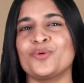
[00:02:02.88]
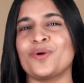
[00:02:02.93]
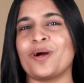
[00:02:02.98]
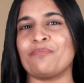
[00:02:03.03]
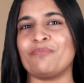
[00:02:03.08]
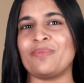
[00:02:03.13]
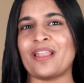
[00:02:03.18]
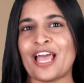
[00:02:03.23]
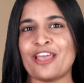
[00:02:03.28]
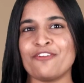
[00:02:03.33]
to
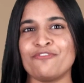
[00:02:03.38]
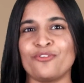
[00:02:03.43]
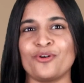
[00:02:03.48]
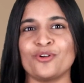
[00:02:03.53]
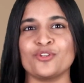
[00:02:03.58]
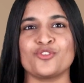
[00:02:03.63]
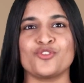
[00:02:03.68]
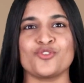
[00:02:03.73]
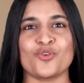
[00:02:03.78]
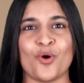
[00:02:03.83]
apply
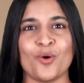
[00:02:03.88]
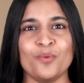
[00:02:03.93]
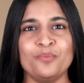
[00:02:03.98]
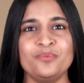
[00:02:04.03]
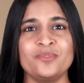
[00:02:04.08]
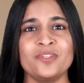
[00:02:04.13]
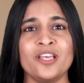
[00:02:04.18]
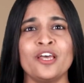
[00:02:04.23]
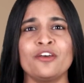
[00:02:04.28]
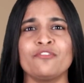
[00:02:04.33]
for
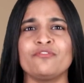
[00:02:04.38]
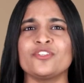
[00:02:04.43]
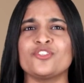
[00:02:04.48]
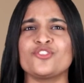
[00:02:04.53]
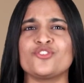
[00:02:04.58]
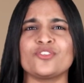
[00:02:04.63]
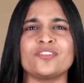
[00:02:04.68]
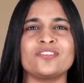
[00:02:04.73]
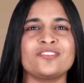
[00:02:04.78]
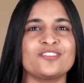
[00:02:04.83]
jobs with
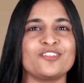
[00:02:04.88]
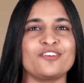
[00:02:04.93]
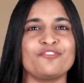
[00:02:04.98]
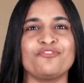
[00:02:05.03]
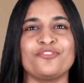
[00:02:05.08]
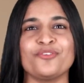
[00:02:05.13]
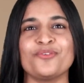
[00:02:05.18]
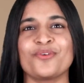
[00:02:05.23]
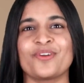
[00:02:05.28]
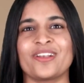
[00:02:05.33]
just a
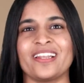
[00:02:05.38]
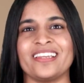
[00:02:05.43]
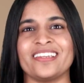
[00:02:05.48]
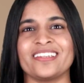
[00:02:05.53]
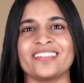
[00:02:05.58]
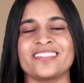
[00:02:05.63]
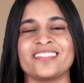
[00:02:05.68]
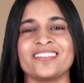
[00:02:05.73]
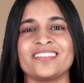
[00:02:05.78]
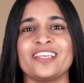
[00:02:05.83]
few
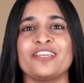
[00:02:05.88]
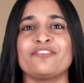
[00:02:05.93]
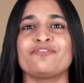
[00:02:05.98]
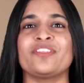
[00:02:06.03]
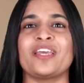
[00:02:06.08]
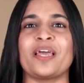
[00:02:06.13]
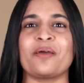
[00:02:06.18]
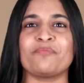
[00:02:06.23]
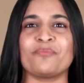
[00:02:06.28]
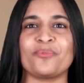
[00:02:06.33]
clicks if
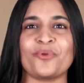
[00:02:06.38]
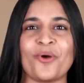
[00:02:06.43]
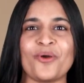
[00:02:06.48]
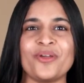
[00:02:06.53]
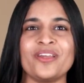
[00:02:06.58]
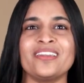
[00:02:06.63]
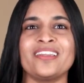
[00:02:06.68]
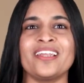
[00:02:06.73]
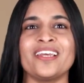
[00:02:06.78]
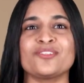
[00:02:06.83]
the
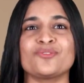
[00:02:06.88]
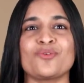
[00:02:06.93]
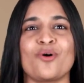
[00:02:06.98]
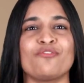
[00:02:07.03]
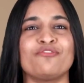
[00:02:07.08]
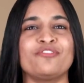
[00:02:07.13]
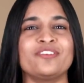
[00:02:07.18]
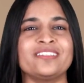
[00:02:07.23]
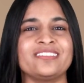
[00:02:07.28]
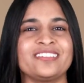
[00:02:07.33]
employer has
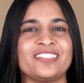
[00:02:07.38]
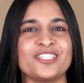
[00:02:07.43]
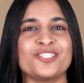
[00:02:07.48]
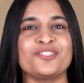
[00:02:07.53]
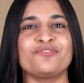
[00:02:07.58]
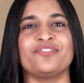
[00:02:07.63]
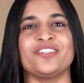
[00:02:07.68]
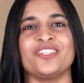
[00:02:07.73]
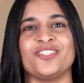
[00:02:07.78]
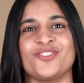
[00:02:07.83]
offered
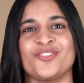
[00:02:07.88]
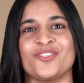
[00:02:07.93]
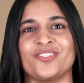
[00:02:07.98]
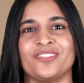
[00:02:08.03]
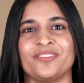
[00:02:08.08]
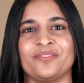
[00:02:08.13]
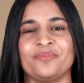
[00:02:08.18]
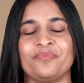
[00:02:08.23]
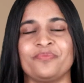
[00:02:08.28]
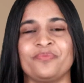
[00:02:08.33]
this
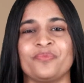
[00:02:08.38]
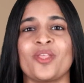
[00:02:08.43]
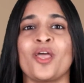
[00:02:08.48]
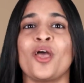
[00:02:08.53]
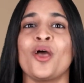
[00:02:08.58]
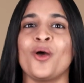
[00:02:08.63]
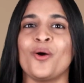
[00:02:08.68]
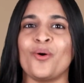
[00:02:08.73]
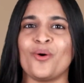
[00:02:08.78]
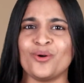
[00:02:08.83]
feature.
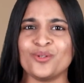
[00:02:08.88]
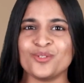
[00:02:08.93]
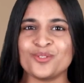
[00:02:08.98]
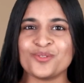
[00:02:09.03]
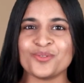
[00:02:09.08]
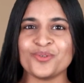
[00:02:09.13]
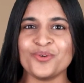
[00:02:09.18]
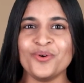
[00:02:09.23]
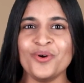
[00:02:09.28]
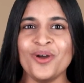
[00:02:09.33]

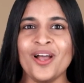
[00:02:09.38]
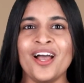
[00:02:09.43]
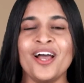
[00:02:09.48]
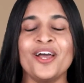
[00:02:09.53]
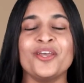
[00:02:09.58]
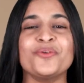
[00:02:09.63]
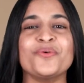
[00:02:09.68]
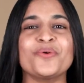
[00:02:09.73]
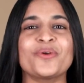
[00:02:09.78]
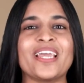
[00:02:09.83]
Also,
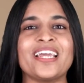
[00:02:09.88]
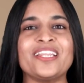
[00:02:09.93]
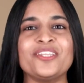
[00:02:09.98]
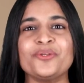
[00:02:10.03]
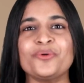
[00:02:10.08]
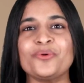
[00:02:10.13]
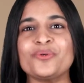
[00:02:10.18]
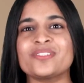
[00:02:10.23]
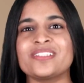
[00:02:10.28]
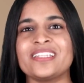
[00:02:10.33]
you can
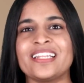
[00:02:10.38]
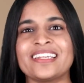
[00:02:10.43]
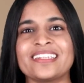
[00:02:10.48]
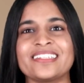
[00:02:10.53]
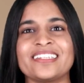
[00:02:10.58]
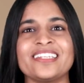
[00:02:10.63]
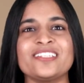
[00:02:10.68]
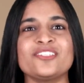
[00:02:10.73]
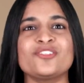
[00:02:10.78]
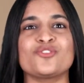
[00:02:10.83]
use
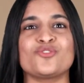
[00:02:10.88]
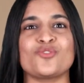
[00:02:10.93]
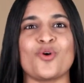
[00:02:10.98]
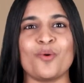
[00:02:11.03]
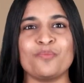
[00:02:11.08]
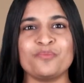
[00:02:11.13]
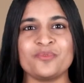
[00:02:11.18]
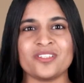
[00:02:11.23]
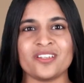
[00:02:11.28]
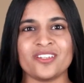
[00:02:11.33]
LinkedIn's
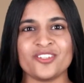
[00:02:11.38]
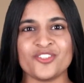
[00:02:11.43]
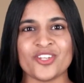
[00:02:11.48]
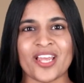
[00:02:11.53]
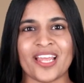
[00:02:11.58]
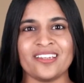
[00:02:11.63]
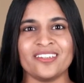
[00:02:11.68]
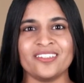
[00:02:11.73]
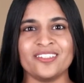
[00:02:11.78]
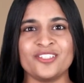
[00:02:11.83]
job search
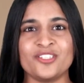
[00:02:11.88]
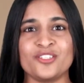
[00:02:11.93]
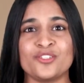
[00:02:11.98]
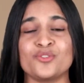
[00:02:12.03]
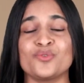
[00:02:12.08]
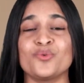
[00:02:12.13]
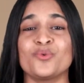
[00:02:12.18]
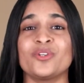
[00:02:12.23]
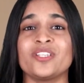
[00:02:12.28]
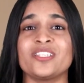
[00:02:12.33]
alerts
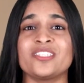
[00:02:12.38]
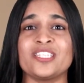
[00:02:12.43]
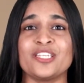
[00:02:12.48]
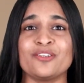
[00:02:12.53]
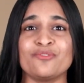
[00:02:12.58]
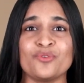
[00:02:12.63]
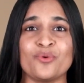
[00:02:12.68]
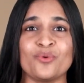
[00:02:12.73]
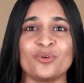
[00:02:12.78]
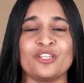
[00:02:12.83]
to
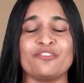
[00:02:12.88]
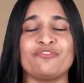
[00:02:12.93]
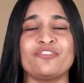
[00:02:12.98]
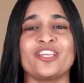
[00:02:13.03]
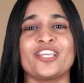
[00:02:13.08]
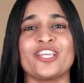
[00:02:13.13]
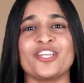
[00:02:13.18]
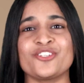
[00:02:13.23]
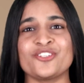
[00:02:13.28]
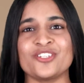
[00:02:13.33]
receive
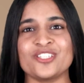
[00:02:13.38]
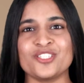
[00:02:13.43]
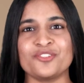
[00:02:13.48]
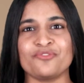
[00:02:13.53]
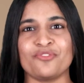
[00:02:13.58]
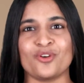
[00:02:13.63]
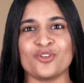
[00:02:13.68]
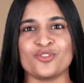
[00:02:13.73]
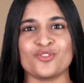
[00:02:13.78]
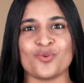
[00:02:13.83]
notifications
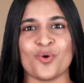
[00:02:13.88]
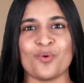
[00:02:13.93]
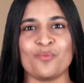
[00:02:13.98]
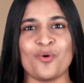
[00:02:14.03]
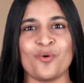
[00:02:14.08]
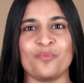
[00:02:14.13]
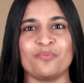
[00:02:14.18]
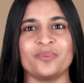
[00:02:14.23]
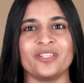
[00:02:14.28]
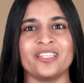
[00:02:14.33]
for job
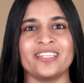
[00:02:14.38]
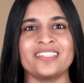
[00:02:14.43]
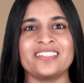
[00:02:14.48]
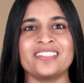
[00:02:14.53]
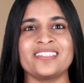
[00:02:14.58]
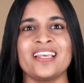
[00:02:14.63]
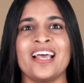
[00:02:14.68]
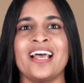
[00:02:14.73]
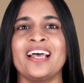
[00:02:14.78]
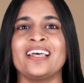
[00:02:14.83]
openings